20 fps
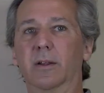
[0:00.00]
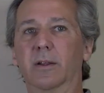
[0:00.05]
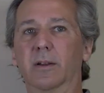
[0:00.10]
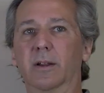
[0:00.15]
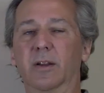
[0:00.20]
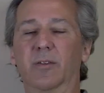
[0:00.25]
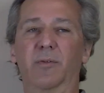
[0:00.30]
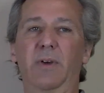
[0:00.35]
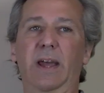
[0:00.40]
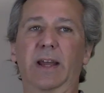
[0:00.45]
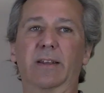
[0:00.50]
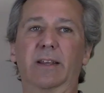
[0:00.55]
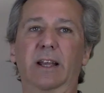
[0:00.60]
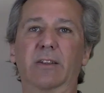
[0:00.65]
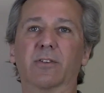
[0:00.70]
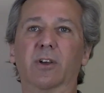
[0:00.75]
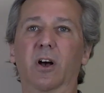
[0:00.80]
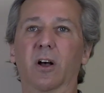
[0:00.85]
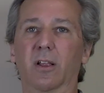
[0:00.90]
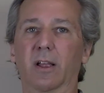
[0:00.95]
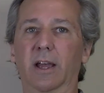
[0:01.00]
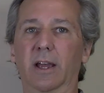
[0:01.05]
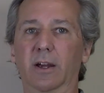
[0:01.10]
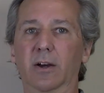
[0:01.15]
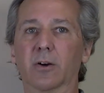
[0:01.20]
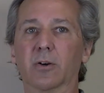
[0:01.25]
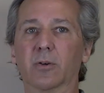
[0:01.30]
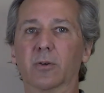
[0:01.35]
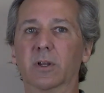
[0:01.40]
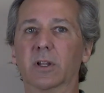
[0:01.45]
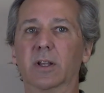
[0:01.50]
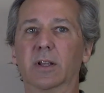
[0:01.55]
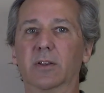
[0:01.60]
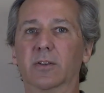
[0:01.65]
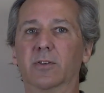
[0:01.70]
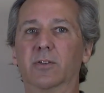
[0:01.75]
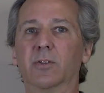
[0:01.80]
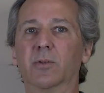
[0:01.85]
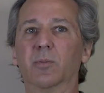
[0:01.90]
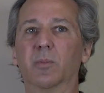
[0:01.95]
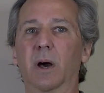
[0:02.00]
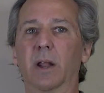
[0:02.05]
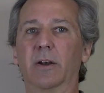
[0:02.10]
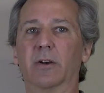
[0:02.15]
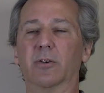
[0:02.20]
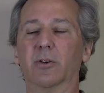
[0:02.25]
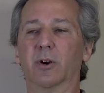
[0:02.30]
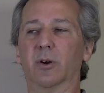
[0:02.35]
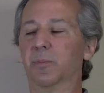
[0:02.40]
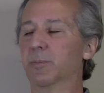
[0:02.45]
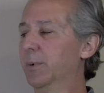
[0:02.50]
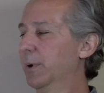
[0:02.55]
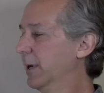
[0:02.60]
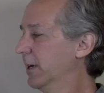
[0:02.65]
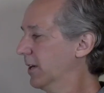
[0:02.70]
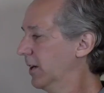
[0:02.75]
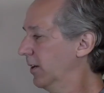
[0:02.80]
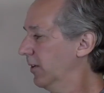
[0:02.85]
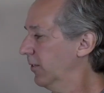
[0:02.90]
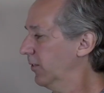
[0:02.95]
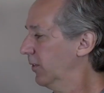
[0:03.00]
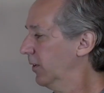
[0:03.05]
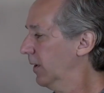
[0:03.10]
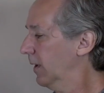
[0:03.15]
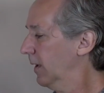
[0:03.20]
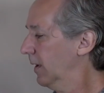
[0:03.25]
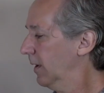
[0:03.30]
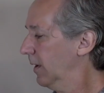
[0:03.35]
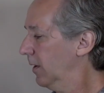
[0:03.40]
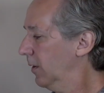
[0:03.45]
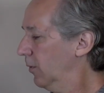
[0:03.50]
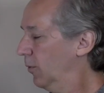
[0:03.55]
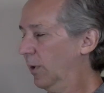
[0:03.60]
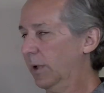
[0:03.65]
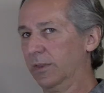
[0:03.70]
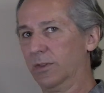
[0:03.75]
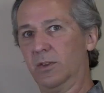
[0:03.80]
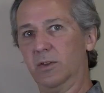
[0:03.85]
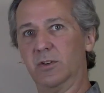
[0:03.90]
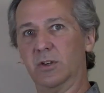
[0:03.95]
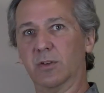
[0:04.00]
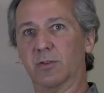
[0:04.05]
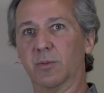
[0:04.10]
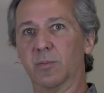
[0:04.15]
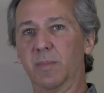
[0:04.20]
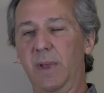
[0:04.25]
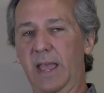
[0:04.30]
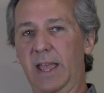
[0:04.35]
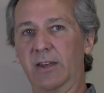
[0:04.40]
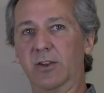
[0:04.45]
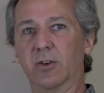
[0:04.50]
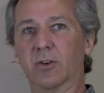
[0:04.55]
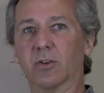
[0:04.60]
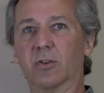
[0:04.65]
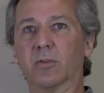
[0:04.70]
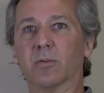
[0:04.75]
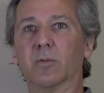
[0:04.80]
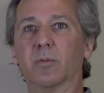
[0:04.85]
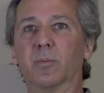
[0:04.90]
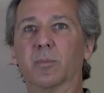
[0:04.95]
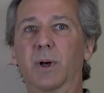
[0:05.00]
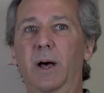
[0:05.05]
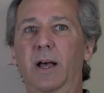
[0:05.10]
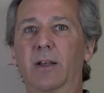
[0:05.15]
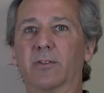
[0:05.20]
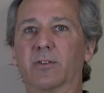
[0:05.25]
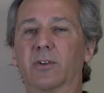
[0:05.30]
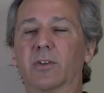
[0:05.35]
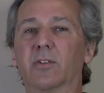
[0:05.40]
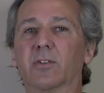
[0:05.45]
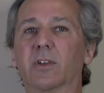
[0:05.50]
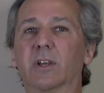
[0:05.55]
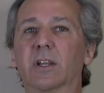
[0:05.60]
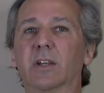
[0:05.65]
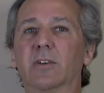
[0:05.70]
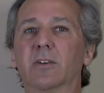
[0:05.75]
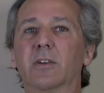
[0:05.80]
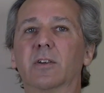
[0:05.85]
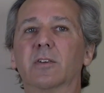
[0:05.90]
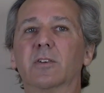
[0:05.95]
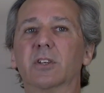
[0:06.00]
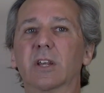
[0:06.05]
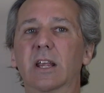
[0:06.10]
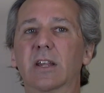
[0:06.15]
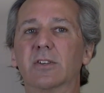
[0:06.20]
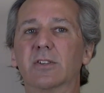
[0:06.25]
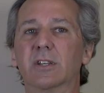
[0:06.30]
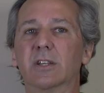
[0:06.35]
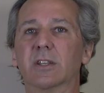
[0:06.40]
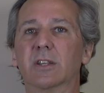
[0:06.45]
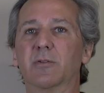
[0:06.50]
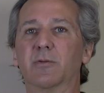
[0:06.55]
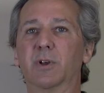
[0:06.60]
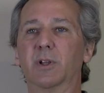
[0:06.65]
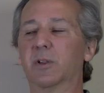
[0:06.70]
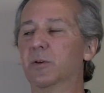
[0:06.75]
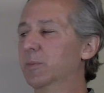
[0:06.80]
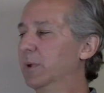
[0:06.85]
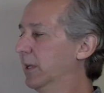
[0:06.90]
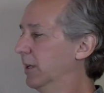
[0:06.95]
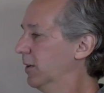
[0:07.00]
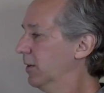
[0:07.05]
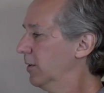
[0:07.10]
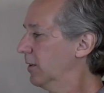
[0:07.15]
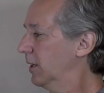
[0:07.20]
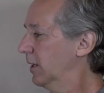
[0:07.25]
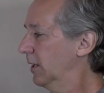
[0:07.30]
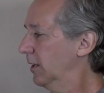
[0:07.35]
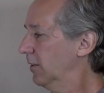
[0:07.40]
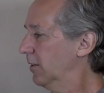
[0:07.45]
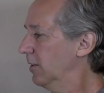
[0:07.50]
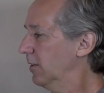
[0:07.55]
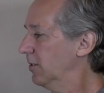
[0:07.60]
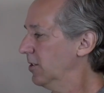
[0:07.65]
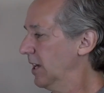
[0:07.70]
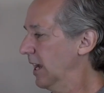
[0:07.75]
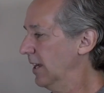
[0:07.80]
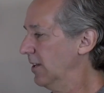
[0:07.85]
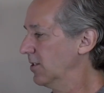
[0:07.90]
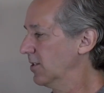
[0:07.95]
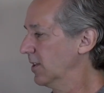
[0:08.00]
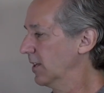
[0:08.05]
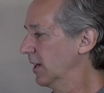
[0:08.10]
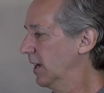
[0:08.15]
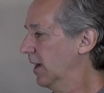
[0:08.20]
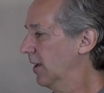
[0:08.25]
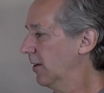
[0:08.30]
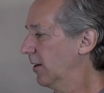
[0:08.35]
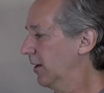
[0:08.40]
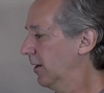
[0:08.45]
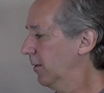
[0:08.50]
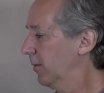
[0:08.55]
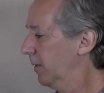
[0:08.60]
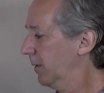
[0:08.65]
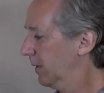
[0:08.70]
In fact, that's all I own is monochrome printers with just manual pauses and changing the filament to change the color.